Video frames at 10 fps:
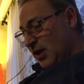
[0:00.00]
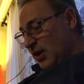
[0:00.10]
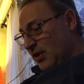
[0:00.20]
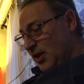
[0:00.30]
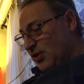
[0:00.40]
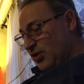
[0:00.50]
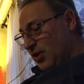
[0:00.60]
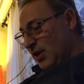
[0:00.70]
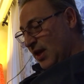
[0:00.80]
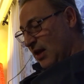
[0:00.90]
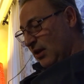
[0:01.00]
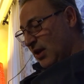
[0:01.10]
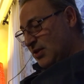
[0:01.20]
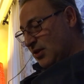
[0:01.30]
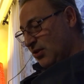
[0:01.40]
then join the
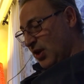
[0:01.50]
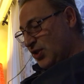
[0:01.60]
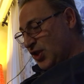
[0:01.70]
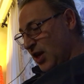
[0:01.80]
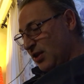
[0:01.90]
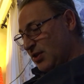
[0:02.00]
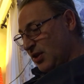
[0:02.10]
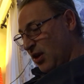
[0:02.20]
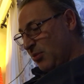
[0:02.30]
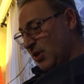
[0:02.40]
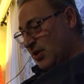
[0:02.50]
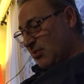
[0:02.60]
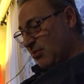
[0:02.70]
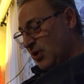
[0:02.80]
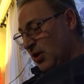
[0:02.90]
Allies to crush Chinese
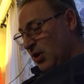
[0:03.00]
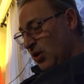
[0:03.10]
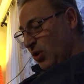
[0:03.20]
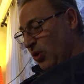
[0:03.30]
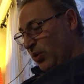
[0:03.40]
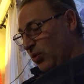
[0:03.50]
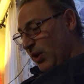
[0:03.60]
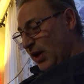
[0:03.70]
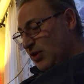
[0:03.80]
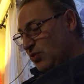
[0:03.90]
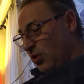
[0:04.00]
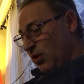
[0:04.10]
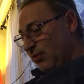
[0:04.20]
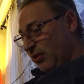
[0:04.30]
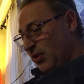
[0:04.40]
communism, or will wage war
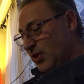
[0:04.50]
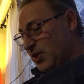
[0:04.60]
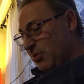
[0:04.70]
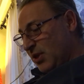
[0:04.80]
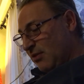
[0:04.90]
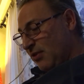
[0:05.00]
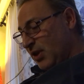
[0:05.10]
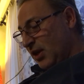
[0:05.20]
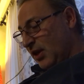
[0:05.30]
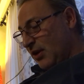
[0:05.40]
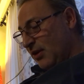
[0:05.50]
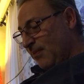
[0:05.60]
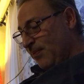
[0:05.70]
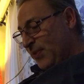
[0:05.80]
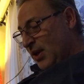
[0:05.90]
first and be converted later.
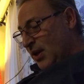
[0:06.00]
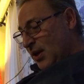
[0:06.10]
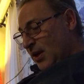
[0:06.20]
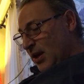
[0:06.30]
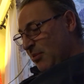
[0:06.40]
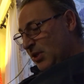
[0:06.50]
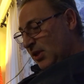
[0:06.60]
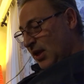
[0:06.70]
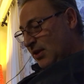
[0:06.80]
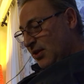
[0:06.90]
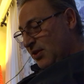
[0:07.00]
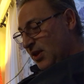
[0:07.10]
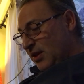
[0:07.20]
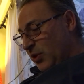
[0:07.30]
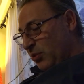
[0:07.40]
I am inclined to
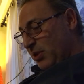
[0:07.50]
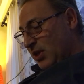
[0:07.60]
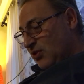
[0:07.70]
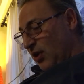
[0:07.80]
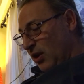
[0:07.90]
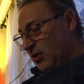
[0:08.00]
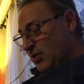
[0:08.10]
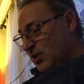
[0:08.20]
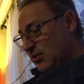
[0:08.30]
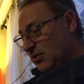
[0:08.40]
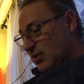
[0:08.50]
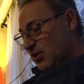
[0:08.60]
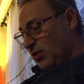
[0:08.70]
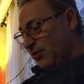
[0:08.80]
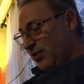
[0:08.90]
think that it will be as follows
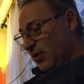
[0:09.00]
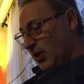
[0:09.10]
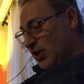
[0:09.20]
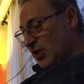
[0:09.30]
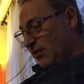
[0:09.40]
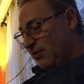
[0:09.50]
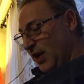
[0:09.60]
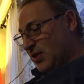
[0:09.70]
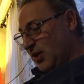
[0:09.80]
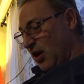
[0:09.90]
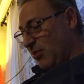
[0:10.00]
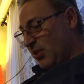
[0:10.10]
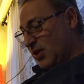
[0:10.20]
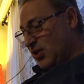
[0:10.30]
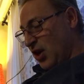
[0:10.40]
Soviet Russia fights
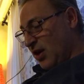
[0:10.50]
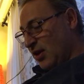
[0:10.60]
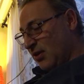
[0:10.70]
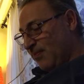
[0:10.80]
Communist China.